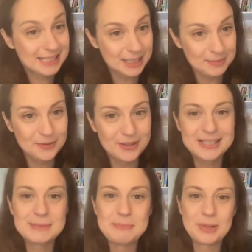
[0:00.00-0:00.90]
some of
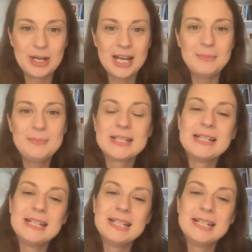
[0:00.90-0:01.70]
us, perhaps,